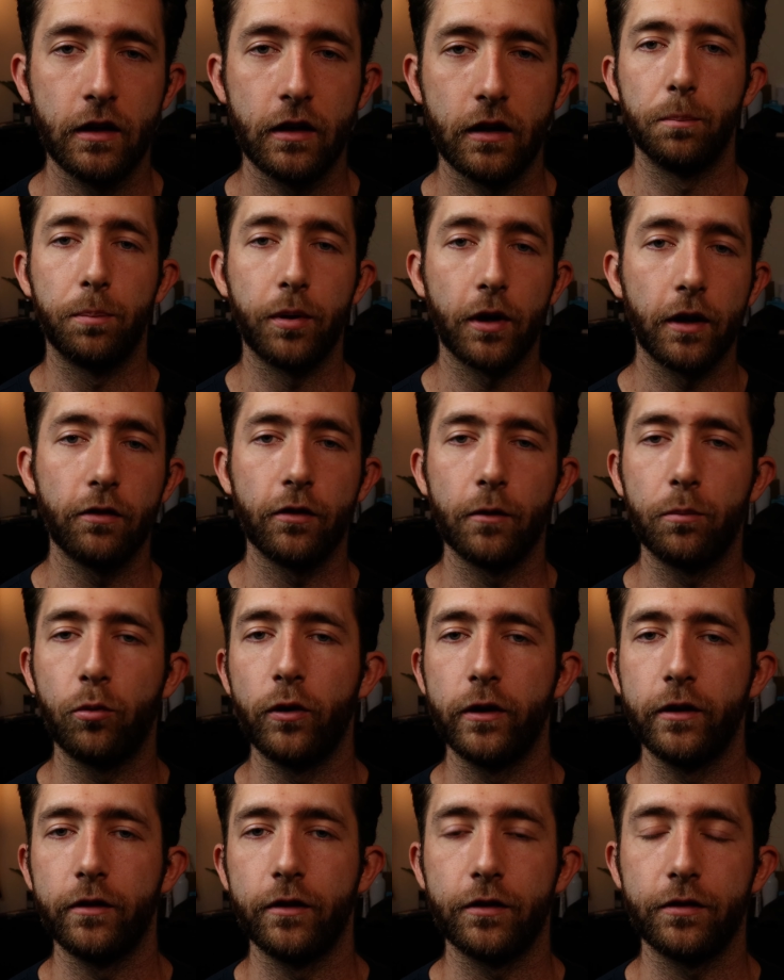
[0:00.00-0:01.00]
But the
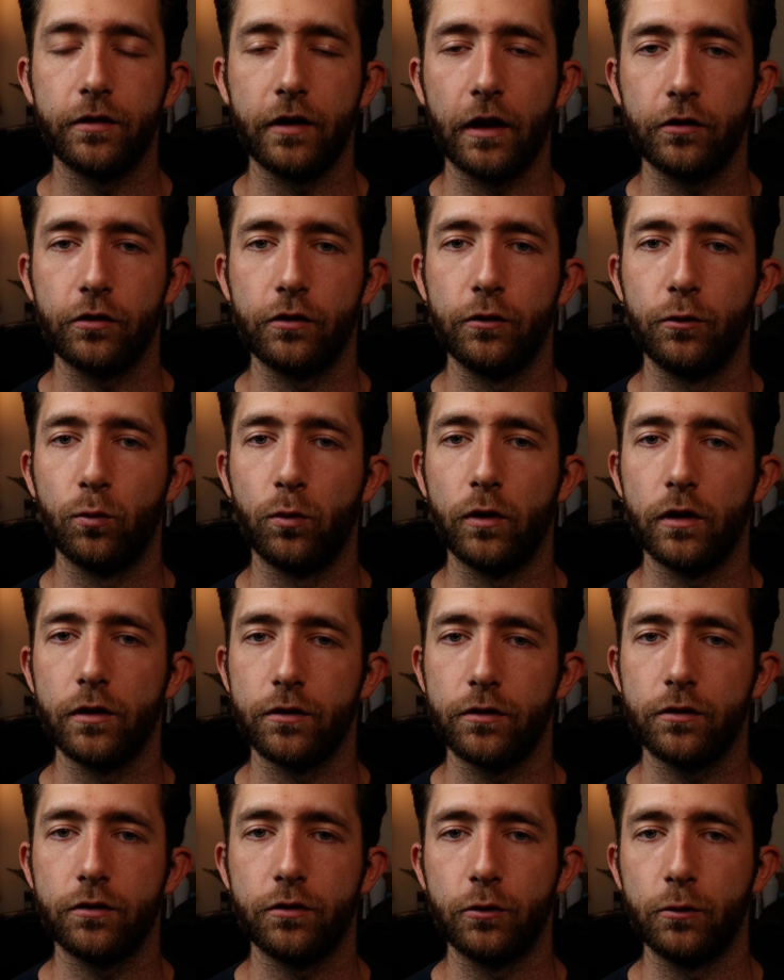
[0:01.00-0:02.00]
point of this session
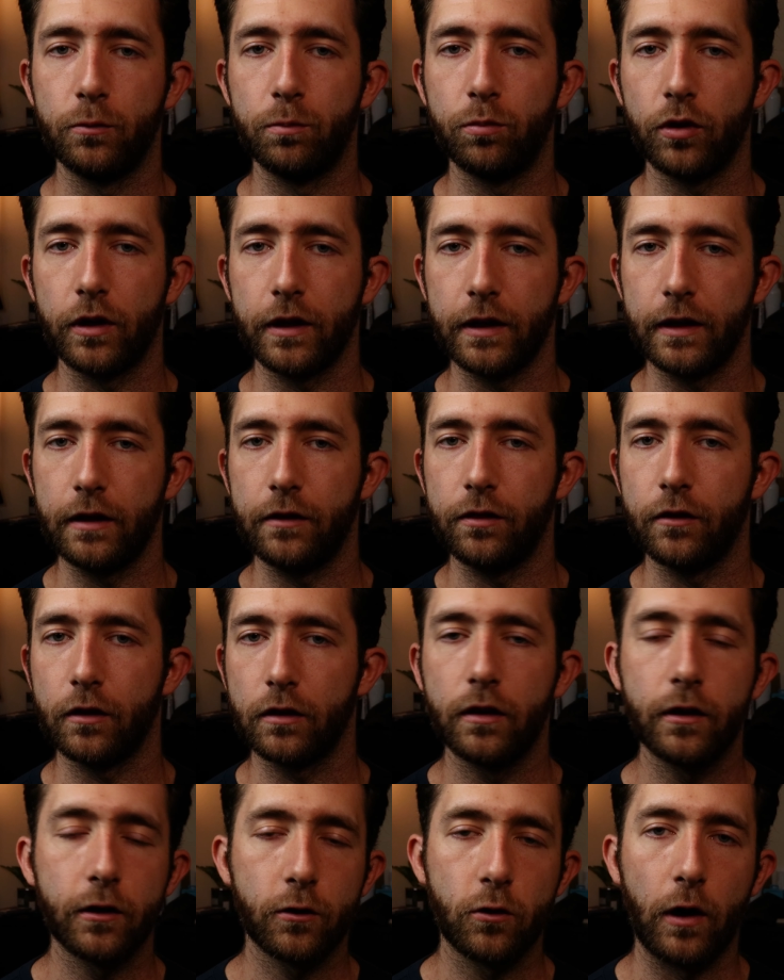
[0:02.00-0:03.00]
was to bring in the
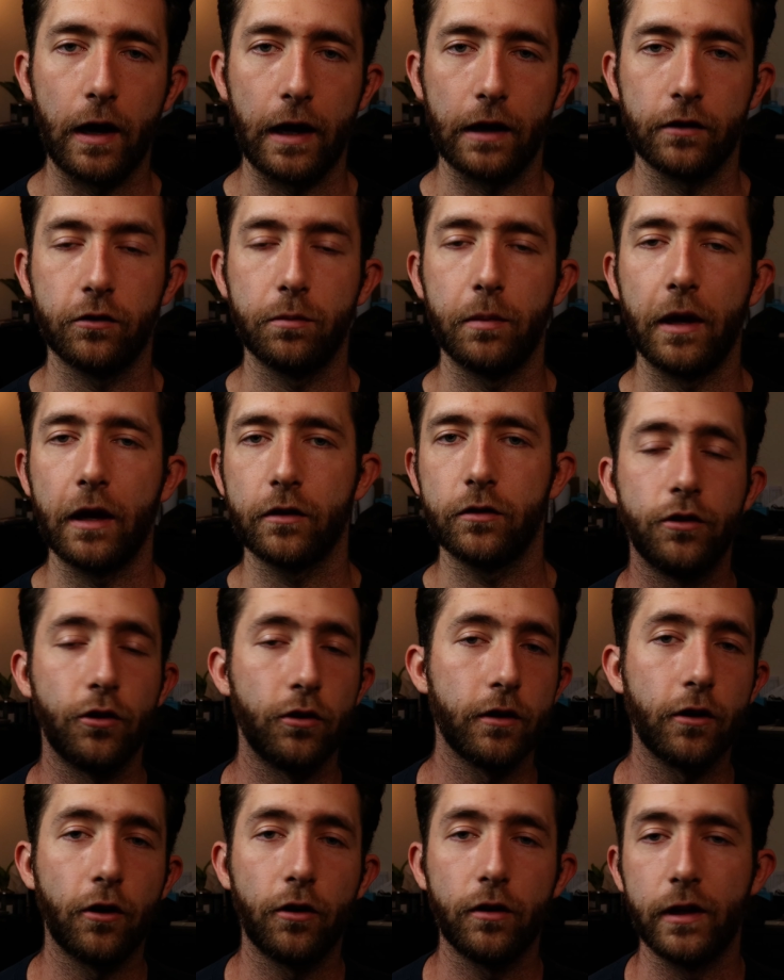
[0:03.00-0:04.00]
clinical aspects.
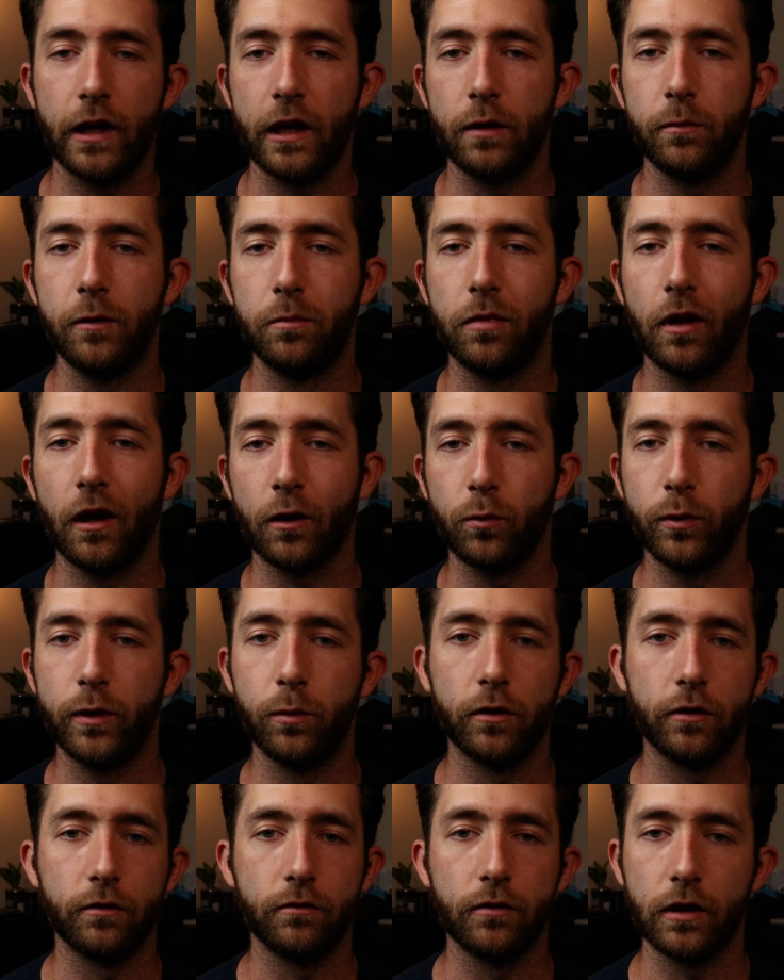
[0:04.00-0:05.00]
During our anatomy block, we
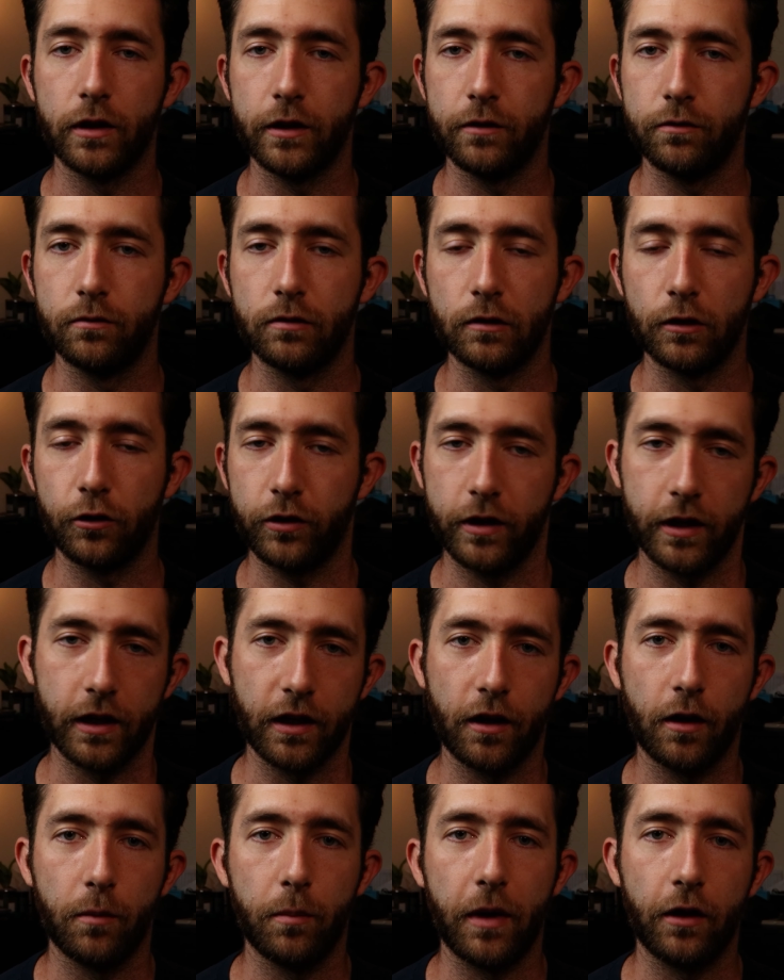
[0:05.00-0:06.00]
weren't really
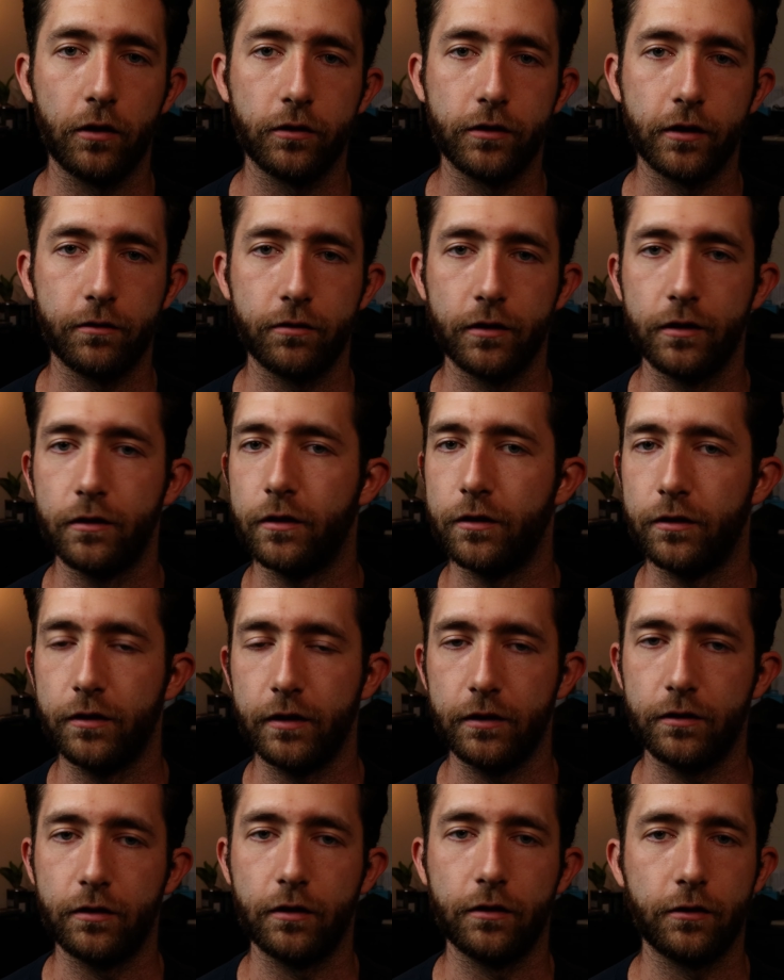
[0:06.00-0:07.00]
learning about different
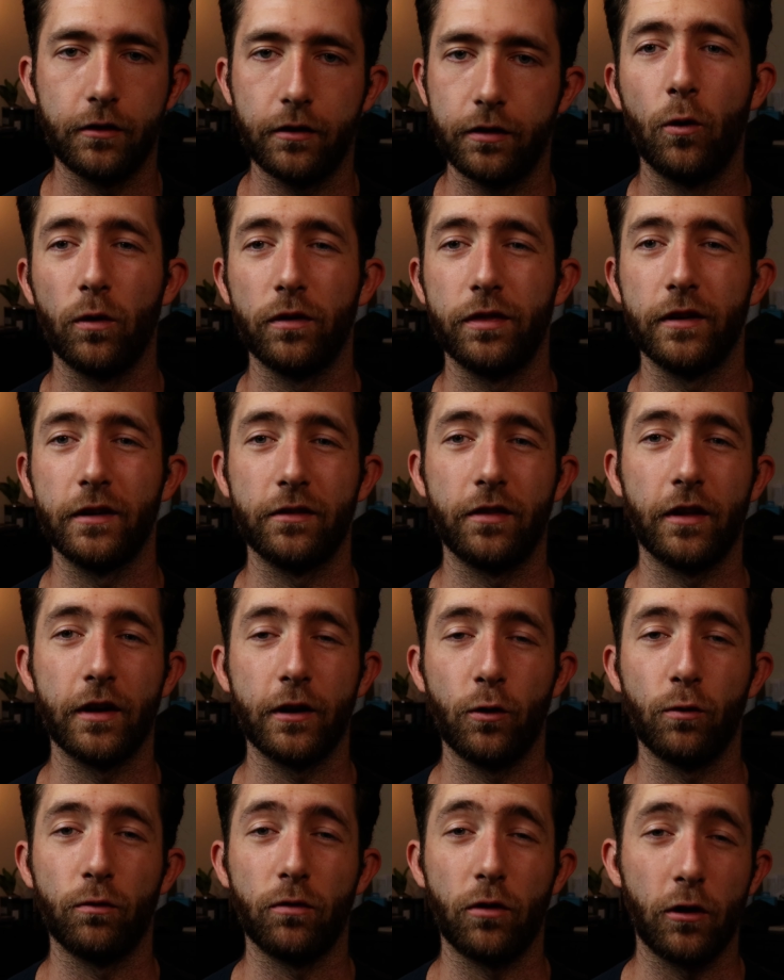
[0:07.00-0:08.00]
diseases or things that
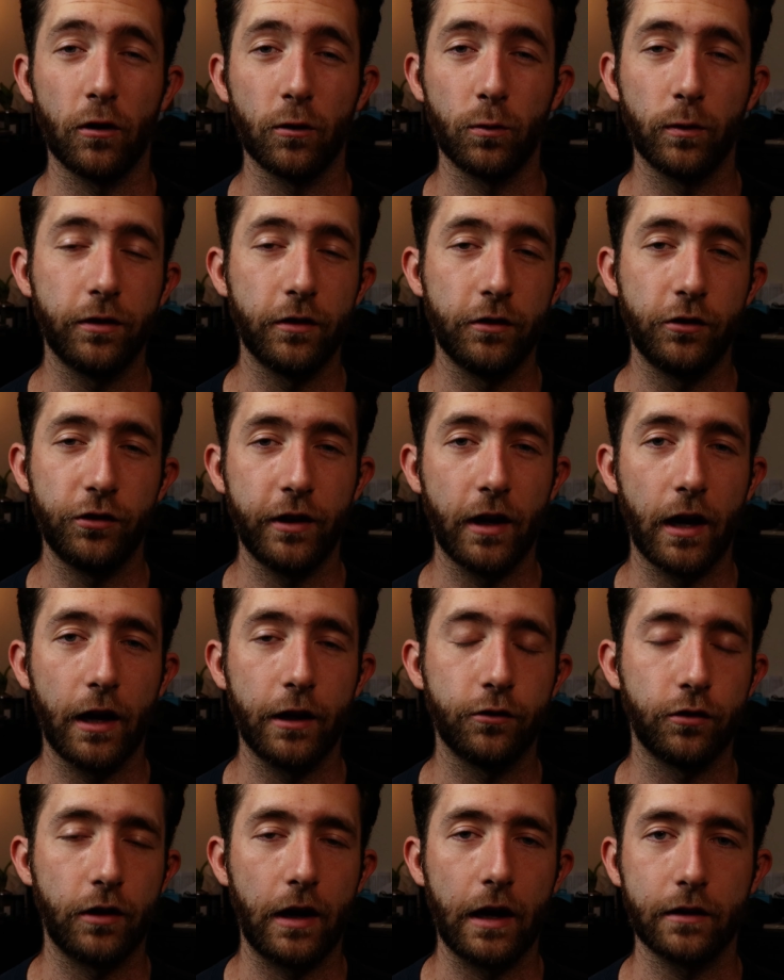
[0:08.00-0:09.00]
go wrong with the
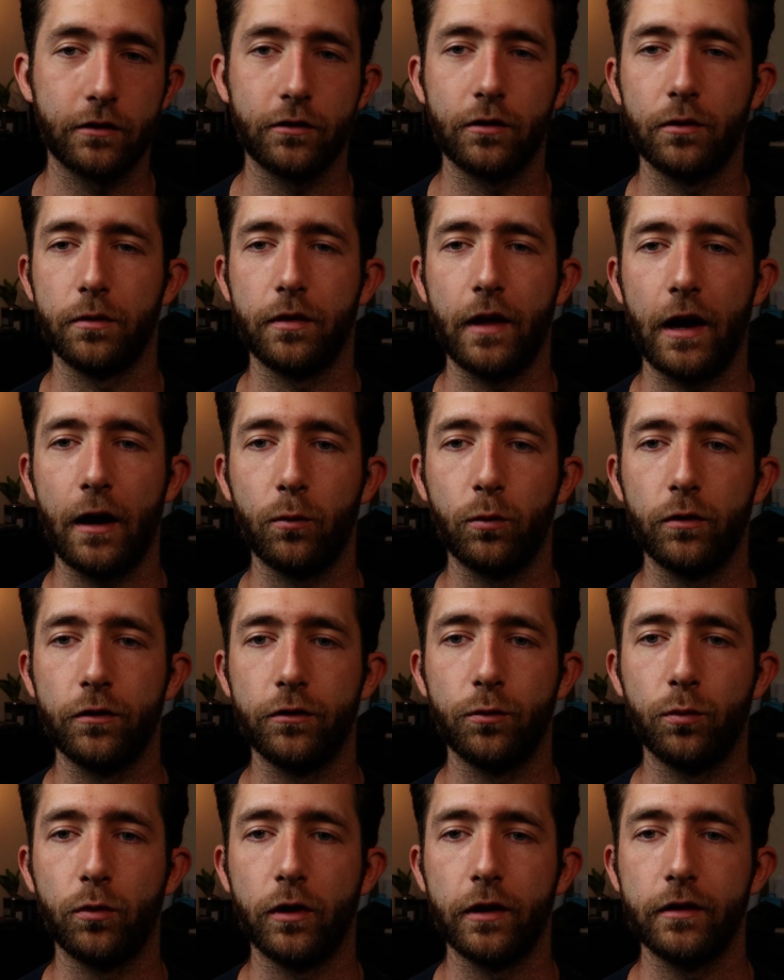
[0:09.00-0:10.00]
GI tract, so that
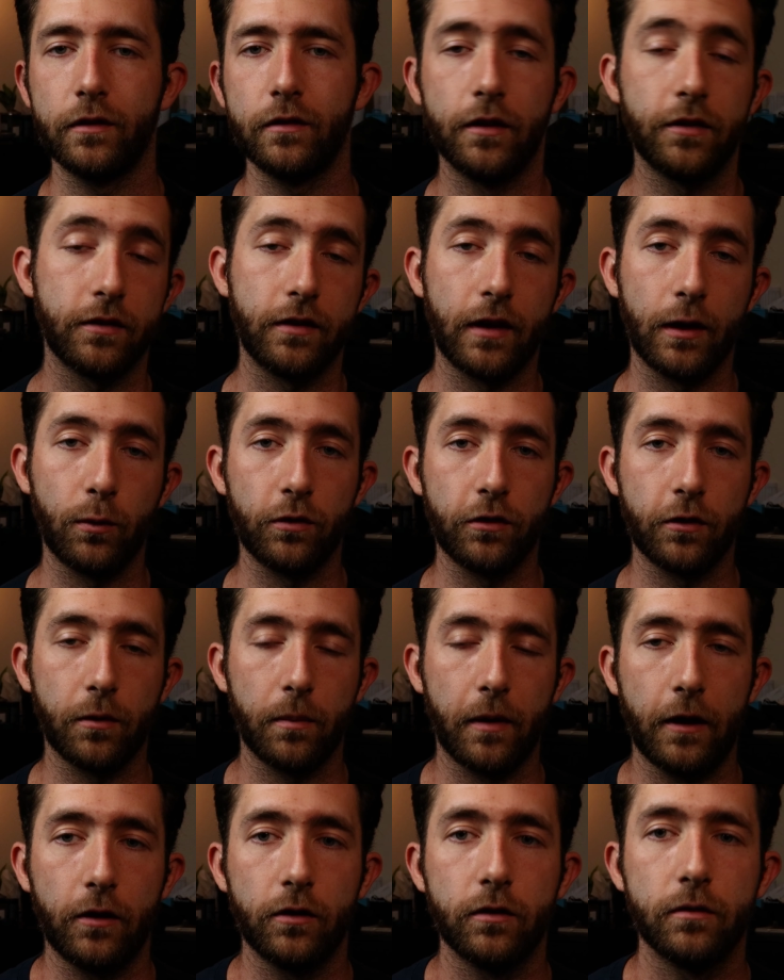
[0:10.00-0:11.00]
was what this day was
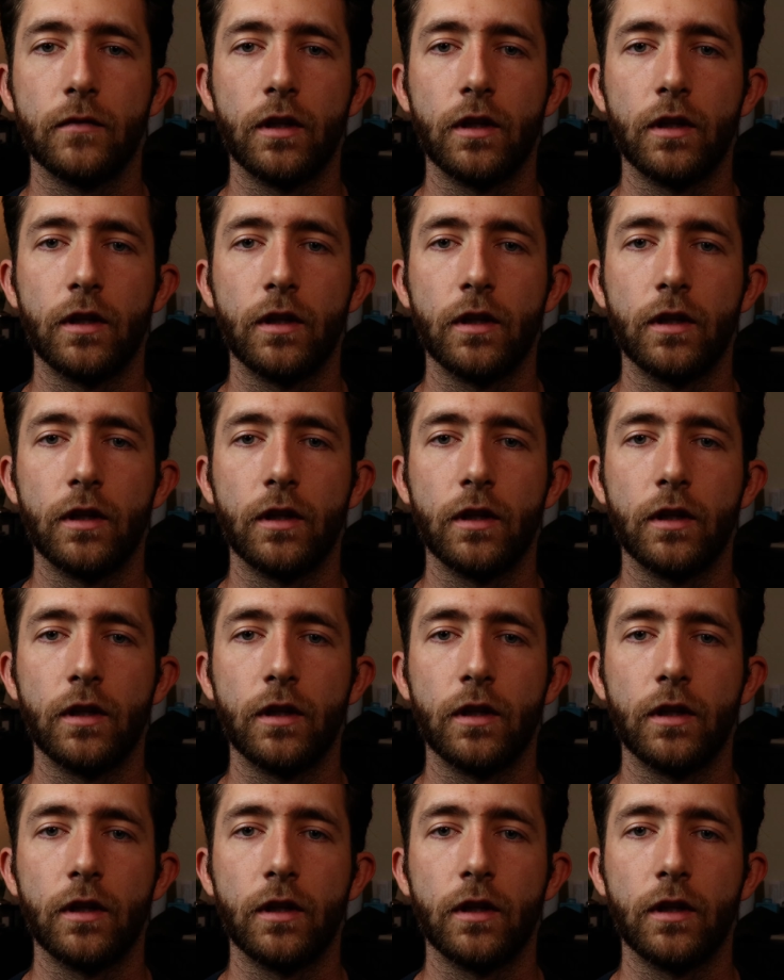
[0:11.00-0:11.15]
about.